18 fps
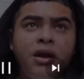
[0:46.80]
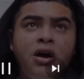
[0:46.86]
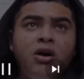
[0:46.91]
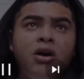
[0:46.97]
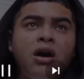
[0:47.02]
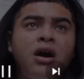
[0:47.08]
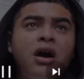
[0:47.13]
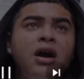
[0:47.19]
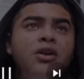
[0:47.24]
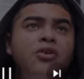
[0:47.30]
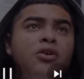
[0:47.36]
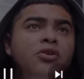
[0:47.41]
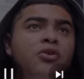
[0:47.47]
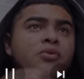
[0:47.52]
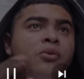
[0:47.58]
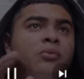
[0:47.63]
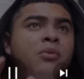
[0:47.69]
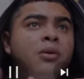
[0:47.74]
Now, I know
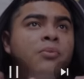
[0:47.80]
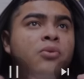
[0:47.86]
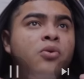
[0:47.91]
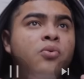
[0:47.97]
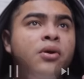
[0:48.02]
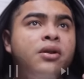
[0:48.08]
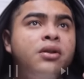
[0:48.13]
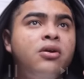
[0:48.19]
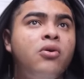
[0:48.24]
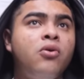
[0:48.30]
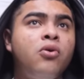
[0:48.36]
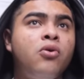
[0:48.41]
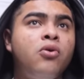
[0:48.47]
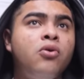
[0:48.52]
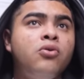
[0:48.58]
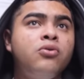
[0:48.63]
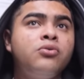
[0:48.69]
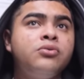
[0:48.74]
you'll remember when the
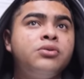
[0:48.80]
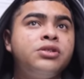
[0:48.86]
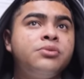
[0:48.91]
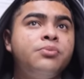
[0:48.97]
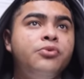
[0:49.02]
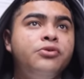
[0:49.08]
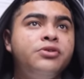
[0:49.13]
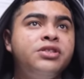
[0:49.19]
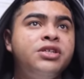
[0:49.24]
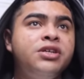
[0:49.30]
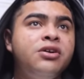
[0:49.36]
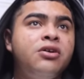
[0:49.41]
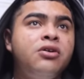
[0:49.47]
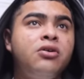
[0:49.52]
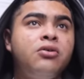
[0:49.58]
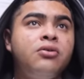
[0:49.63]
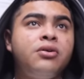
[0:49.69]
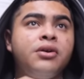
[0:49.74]
whole Smooth
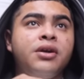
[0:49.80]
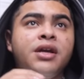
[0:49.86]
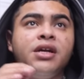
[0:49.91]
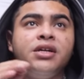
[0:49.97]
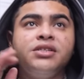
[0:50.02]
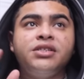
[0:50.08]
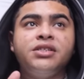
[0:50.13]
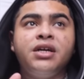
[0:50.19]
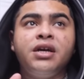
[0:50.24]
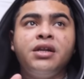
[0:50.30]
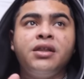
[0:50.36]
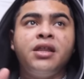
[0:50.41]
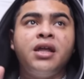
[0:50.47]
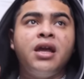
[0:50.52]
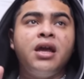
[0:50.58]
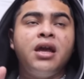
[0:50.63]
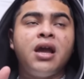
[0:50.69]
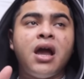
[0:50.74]
Gio, King Cid
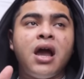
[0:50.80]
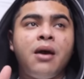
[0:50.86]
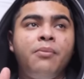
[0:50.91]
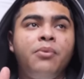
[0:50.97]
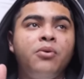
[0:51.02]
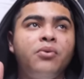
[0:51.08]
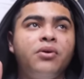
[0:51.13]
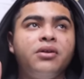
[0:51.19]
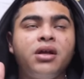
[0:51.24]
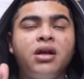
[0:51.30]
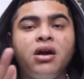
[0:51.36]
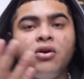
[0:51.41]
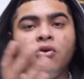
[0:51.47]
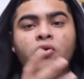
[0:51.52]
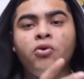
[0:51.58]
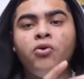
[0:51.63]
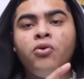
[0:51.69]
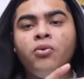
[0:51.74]
thing happened where they
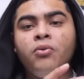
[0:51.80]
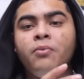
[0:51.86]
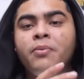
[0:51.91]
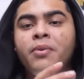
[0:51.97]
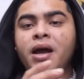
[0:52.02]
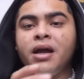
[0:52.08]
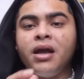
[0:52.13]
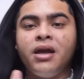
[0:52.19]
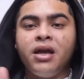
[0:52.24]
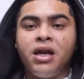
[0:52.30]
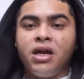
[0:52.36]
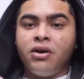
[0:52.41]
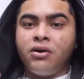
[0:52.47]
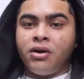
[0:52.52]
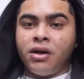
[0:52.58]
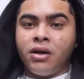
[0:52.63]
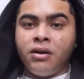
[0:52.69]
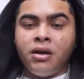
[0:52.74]
got cool back
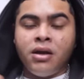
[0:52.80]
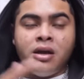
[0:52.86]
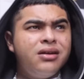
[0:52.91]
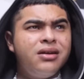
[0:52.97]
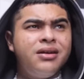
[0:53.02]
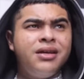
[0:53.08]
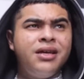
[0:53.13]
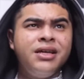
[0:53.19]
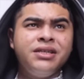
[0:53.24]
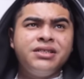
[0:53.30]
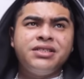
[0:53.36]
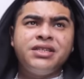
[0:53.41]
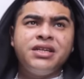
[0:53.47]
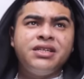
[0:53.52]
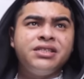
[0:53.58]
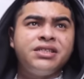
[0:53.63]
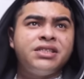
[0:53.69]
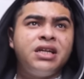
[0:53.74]
again, right? King
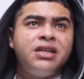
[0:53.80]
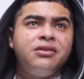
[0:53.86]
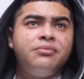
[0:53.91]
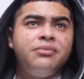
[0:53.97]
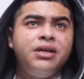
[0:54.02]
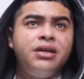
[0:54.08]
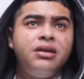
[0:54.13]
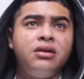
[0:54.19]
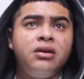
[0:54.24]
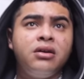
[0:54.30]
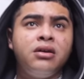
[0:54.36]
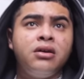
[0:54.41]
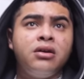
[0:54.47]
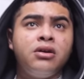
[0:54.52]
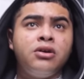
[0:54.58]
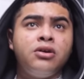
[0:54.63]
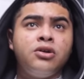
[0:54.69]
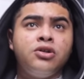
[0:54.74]
Cid is telling me,
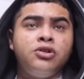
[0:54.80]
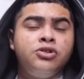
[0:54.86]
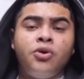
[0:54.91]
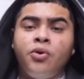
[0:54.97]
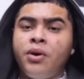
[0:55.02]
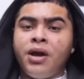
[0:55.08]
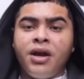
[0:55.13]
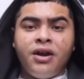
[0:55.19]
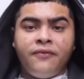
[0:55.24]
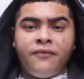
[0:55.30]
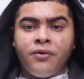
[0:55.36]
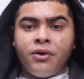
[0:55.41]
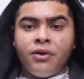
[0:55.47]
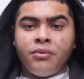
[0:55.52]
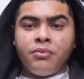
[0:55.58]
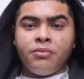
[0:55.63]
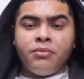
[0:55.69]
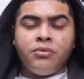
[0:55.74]
don't edit for
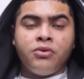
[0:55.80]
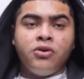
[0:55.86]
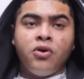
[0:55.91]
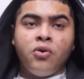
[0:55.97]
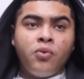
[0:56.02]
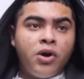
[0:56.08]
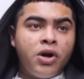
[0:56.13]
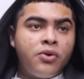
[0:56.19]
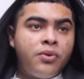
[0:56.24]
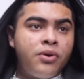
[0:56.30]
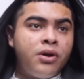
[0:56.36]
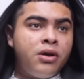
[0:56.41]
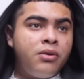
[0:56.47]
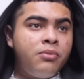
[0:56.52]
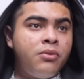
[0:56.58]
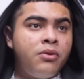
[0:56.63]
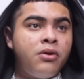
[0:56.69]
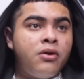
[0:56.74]
him. Don't work with
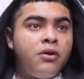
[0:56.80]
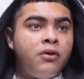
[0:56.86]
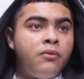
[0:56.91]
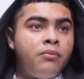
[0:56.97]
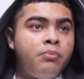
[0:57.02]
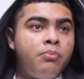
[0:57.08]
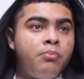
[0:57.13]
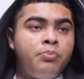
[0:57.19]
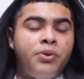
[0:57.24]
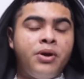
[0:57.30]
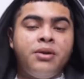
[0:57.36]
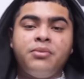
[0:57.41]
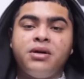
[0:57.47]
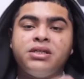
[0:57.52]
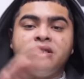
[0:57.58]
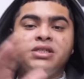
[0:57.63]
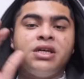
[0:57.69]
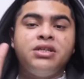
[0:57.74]
him pretty
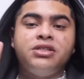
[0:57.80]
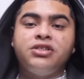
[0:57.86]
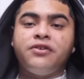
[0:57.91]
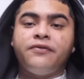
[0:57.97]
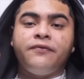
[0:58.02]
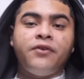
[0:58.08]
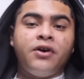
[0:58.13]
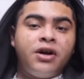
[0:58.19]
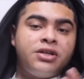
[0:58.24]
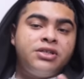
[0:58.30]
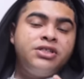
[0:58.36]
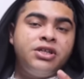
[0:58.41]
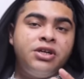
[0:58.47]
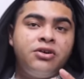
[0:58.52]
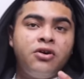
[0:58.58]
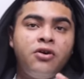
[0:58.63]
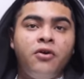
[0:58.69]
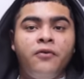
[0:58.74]
much saying just fuck
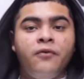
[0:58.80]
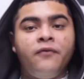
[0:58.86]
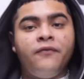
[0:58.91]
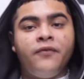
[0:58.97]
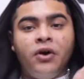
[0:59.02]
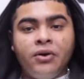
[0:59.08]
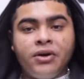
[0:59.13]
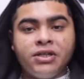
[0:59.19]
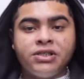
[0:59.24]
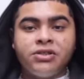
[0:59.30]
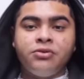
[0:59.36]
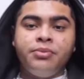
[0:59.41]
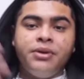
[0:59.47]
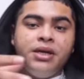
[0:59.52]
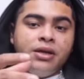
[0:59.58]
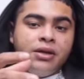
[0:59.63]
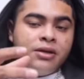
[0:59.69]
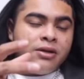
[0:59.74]
Gio, focus on
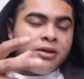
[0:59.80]
me.